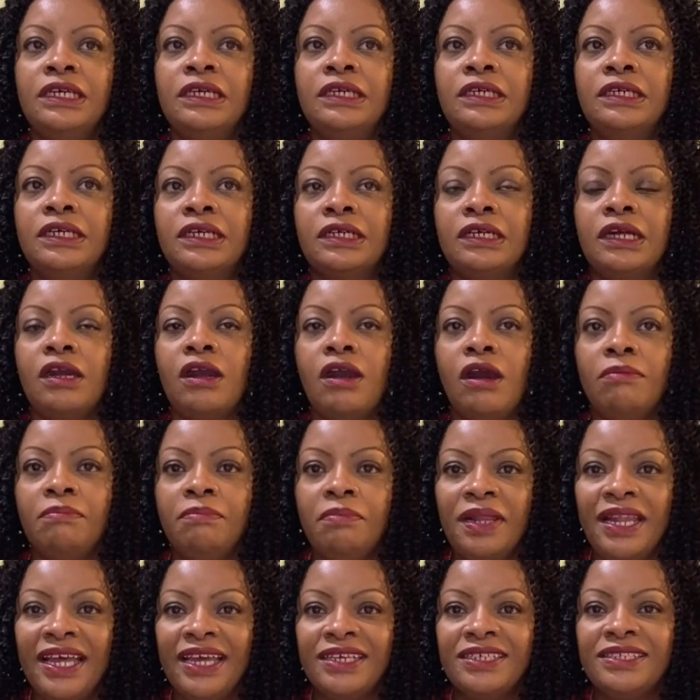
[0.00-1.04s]
a
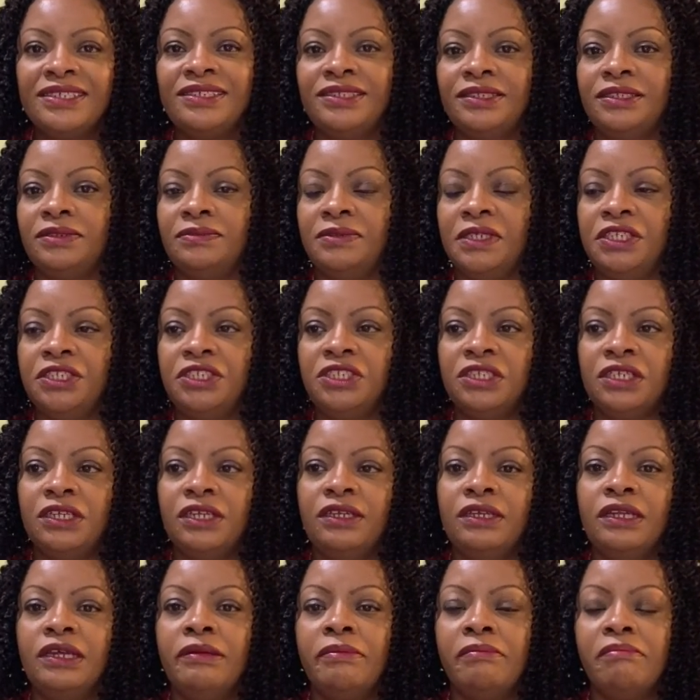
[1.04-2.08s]
complex
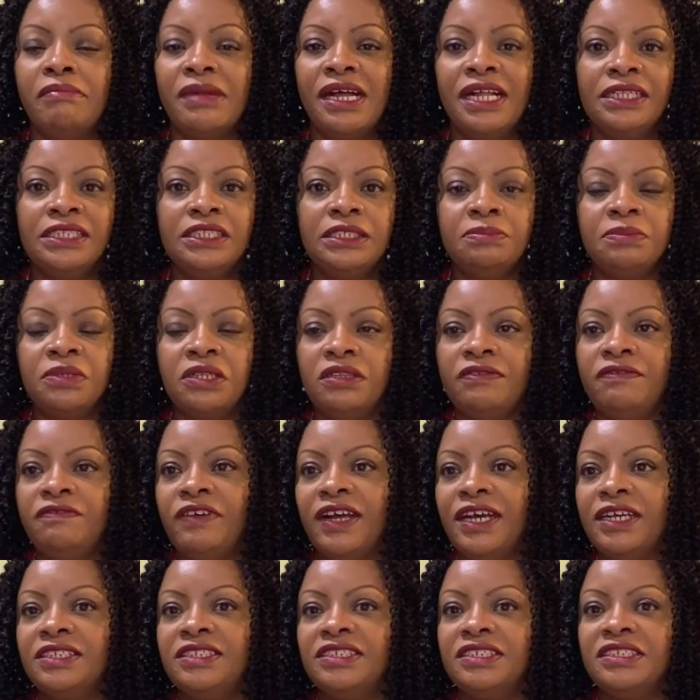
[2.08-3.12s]
situation, multiple
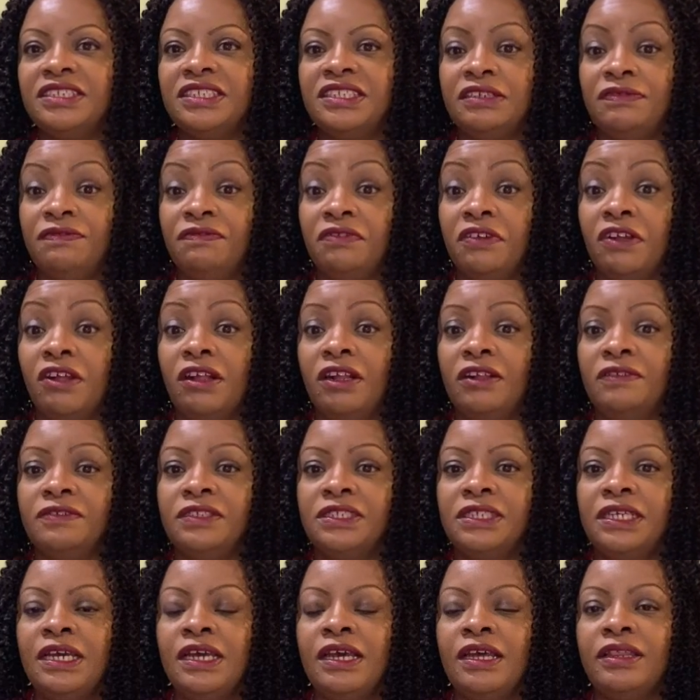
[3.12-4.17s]
factors involved
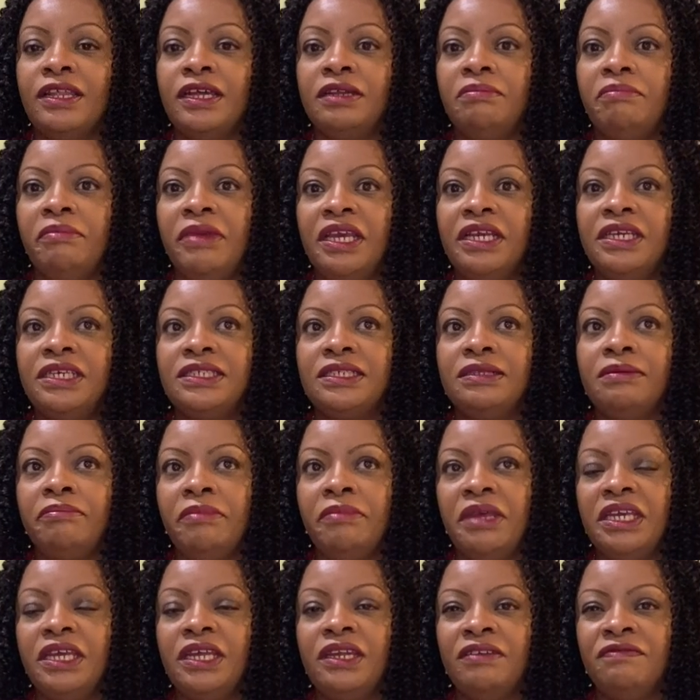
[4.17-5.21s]
that make
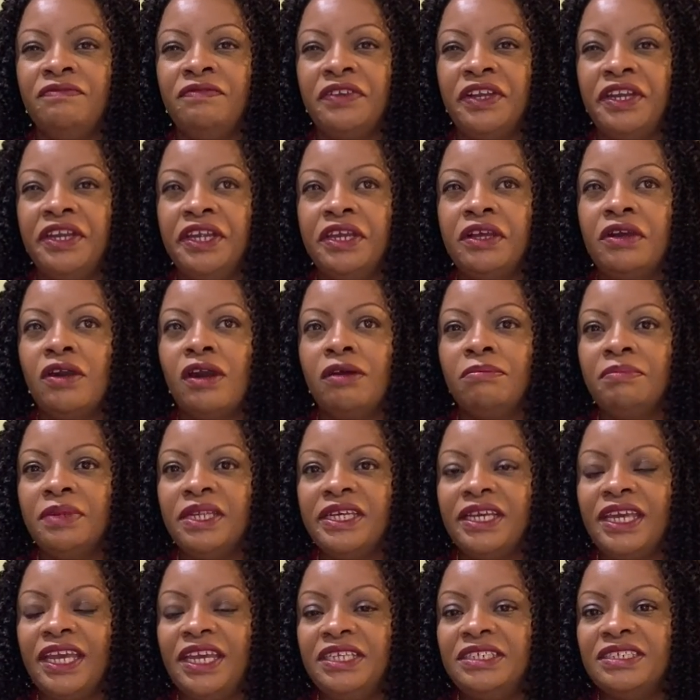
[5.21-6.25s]
it a very
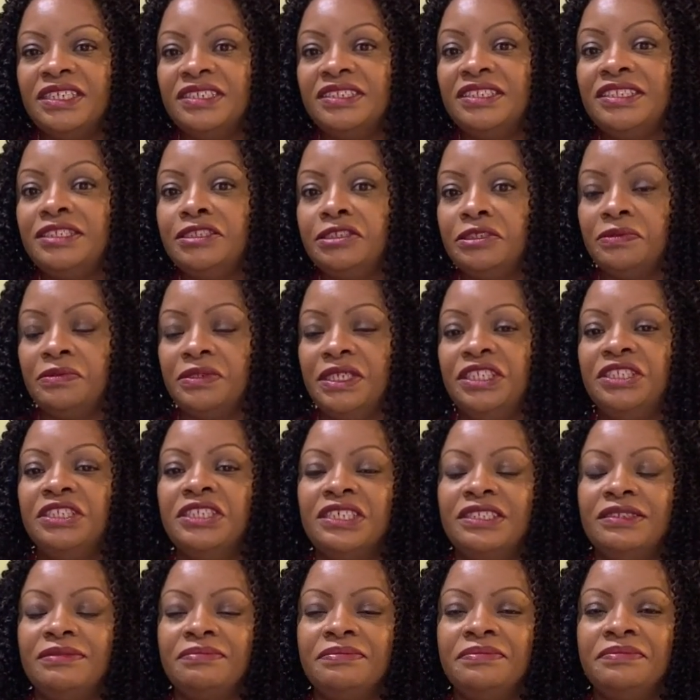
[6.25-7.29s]
complicated
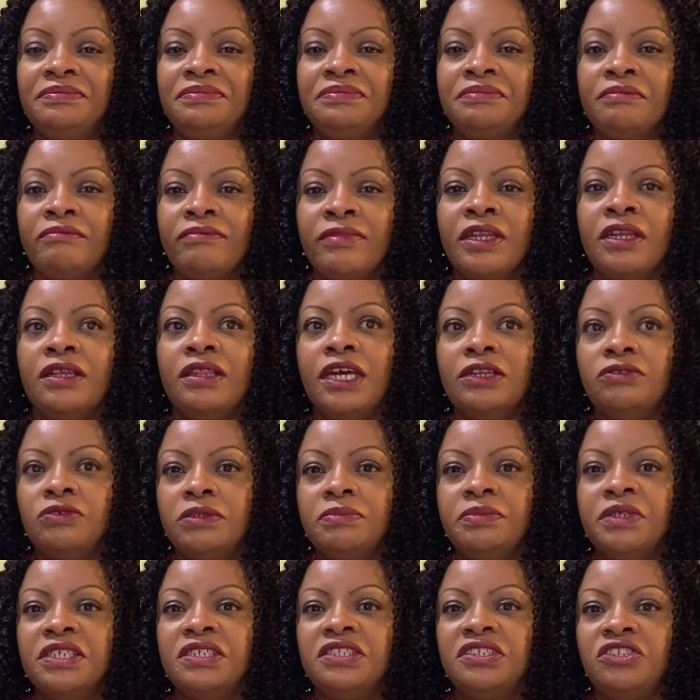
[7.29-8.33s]
situation. That would
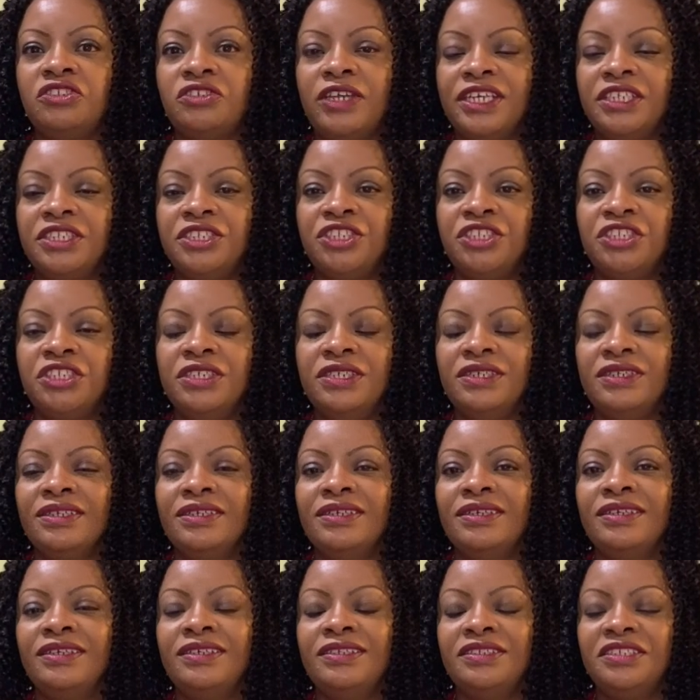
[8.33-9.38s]
be a stretch
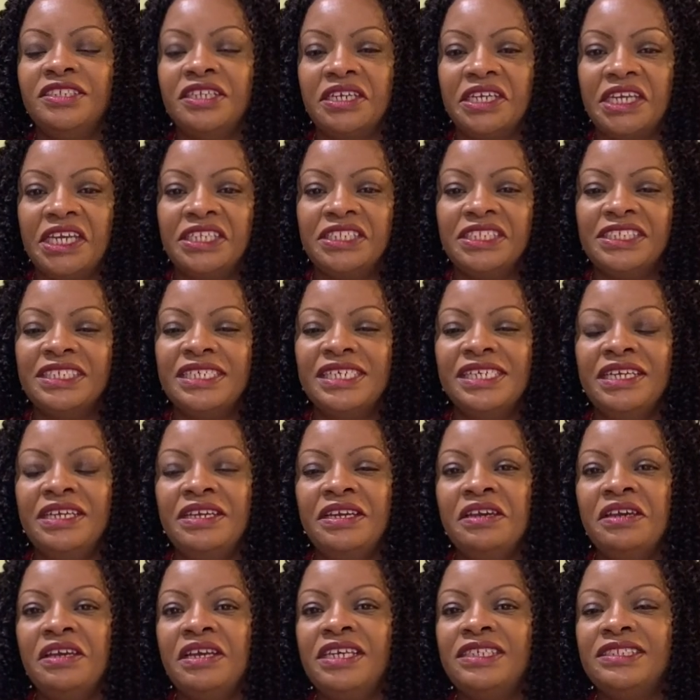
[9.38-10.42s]
target.
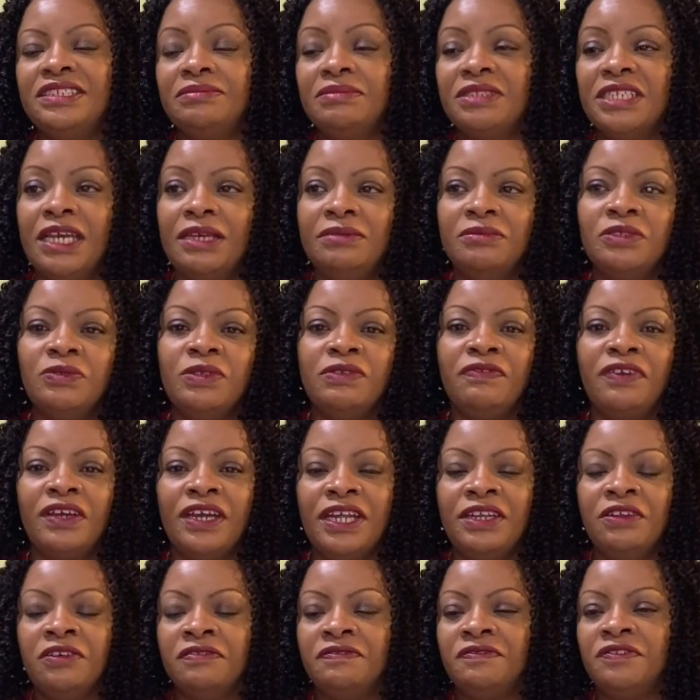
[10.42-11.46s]
Sometimes we've
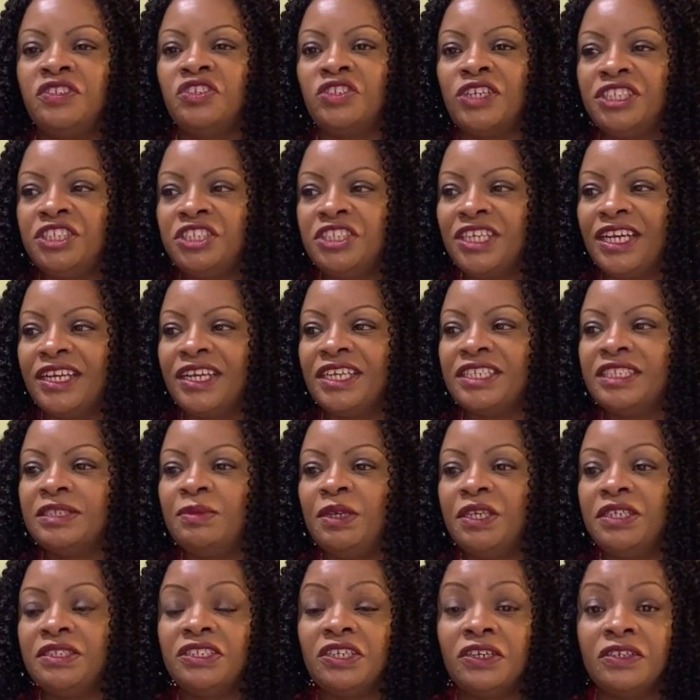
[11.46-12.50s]
heard of stretch targets
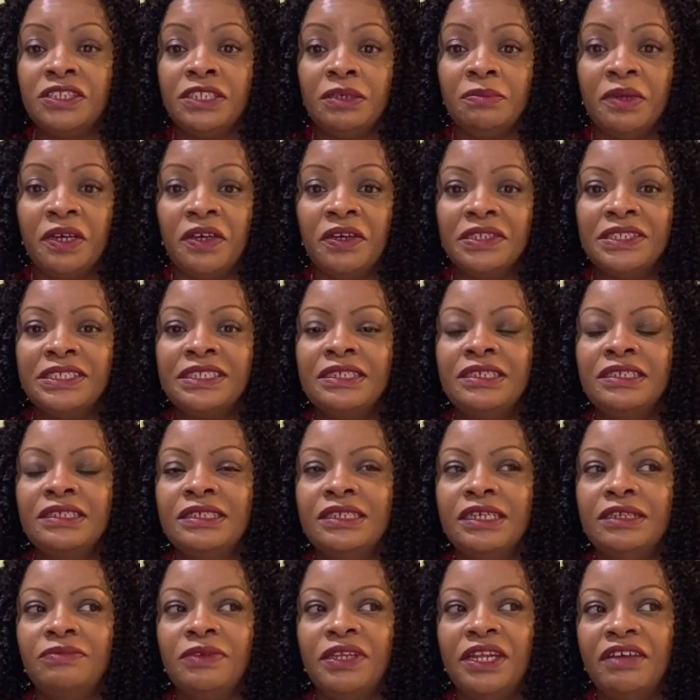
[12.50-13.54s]
being talked about
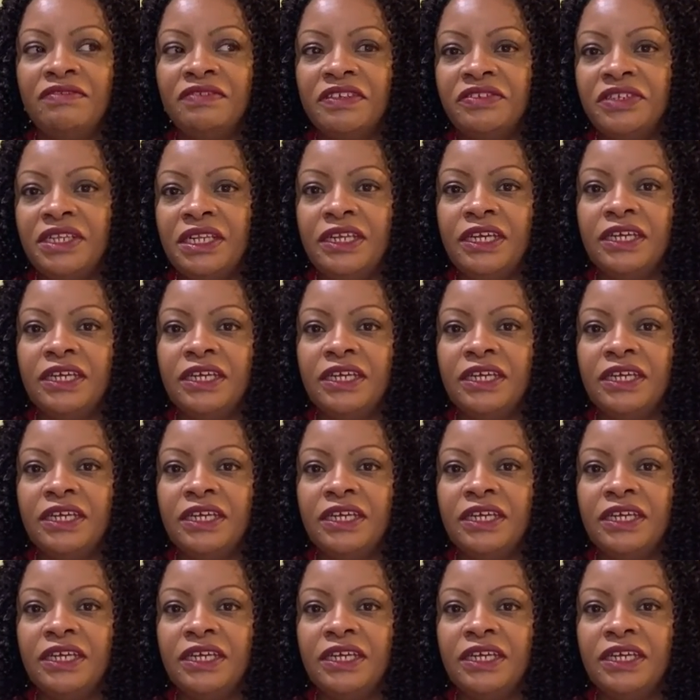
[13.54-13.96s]
and we never really